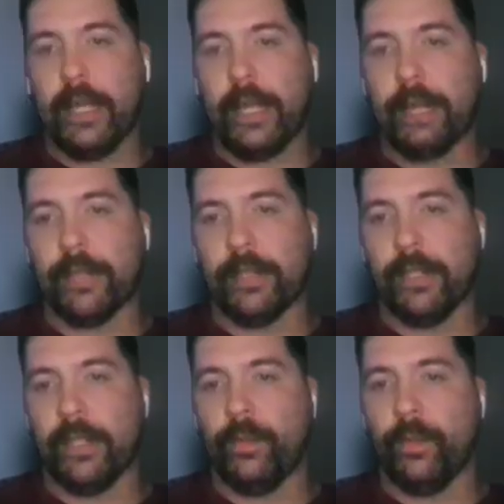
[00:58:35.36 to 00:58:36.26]

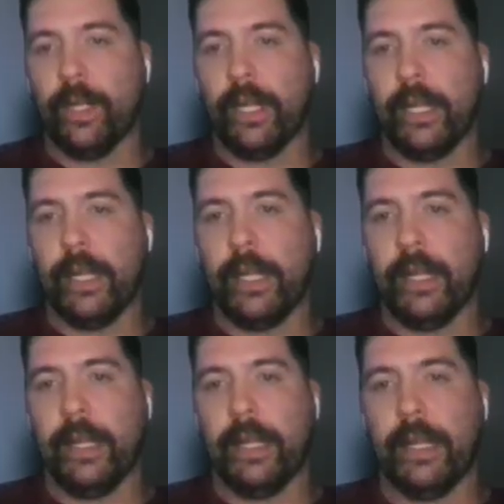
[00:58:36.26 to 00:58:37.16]
absolutely.
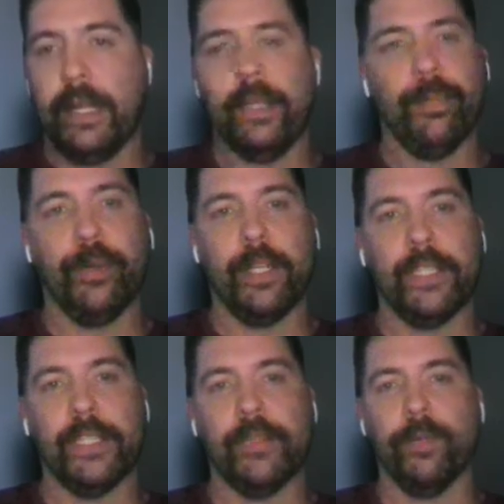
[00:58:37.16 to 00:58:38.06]
We're in the
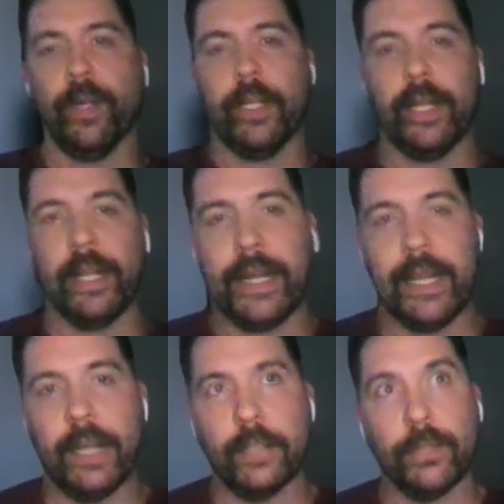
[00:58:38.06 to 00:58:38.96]
process of working out
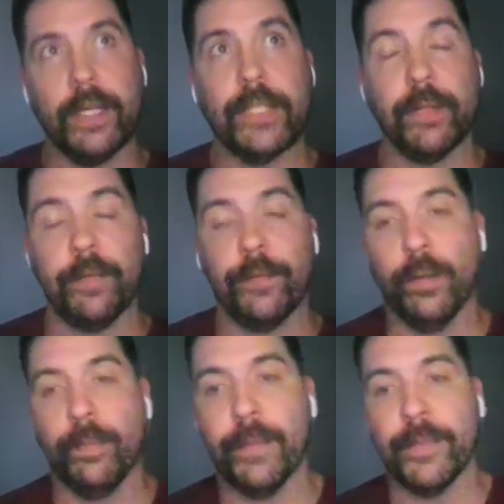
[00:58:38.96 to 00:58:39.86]
our
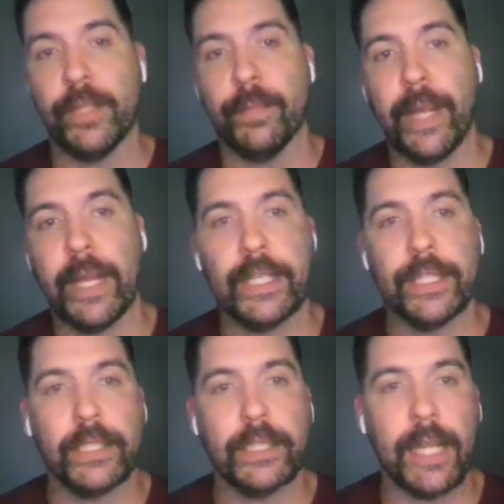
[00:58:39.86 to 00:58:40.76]
2024 membership
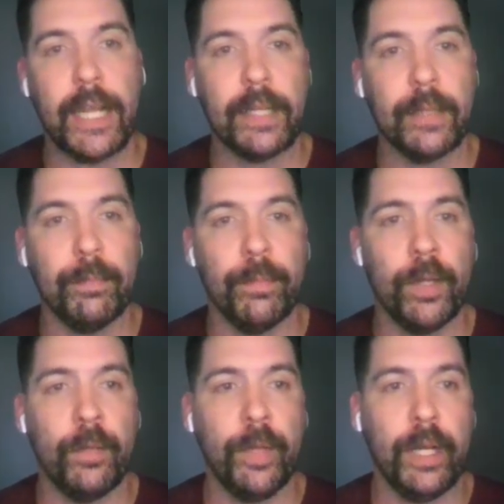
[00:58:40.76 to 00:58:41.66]
packages at the
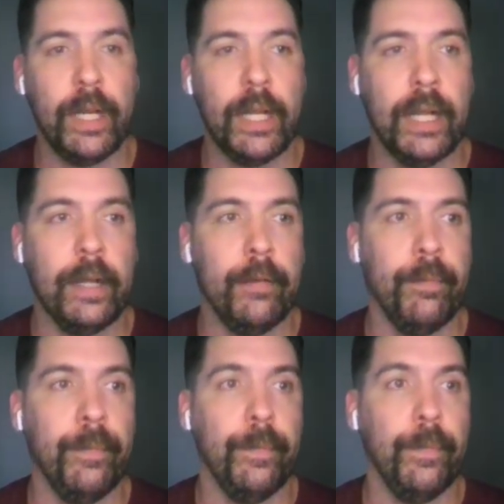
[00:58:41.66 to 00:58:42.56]
moment.
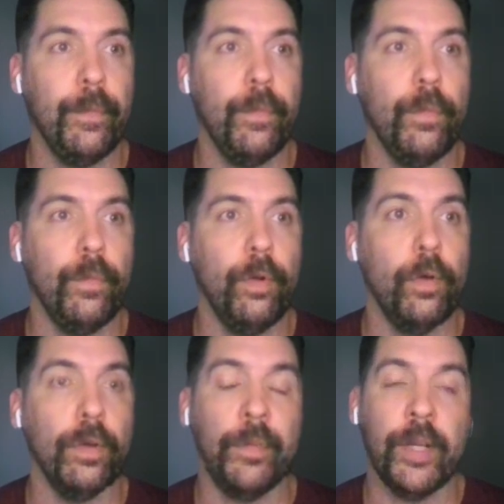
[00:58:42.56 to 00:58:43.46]

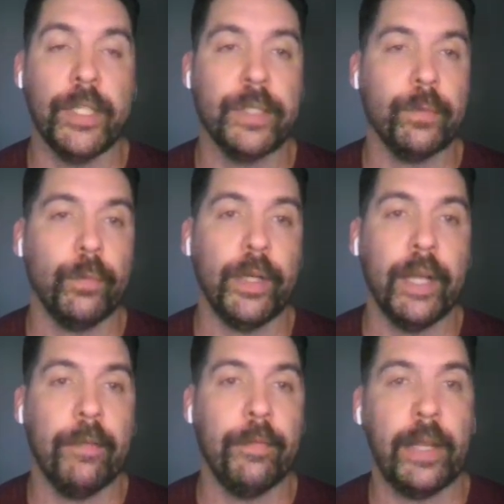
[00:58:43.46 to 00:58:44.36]
All the merch we
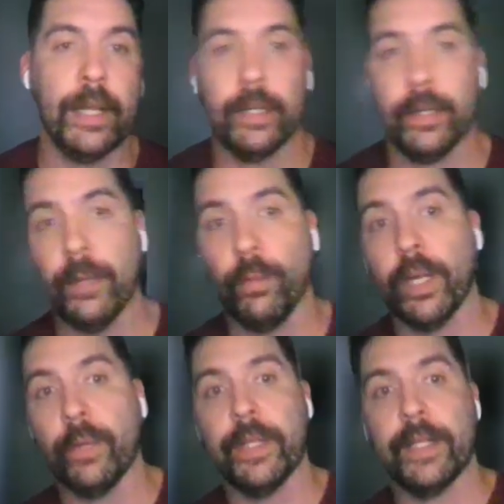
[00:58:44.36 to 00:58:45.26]
have going to
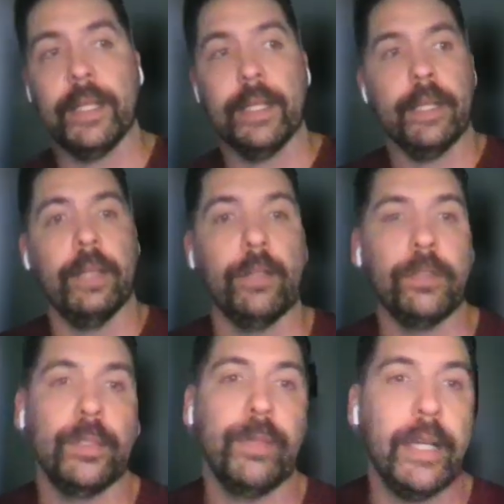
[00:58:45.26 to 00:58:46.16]
work with a local
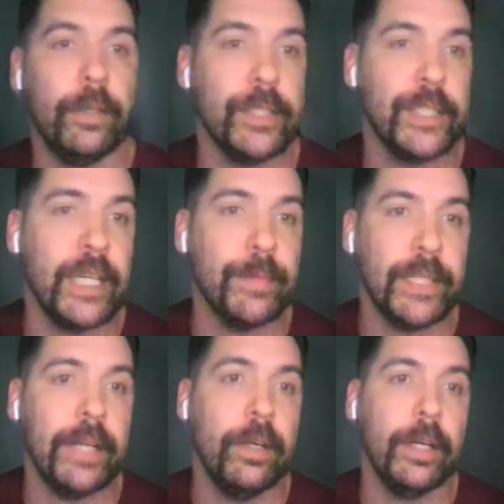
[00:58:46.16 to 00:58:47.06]
supplier called
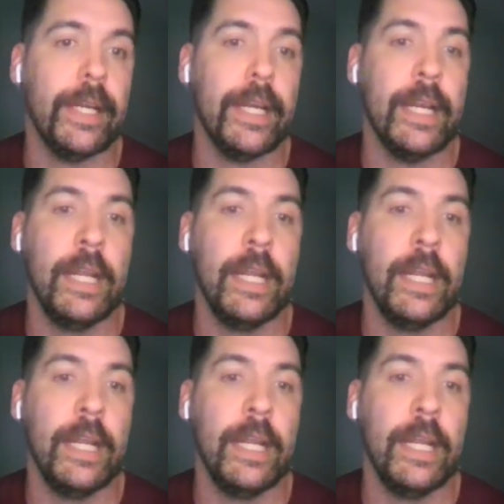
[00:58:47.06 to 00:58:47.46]
Cheapskate Hockey,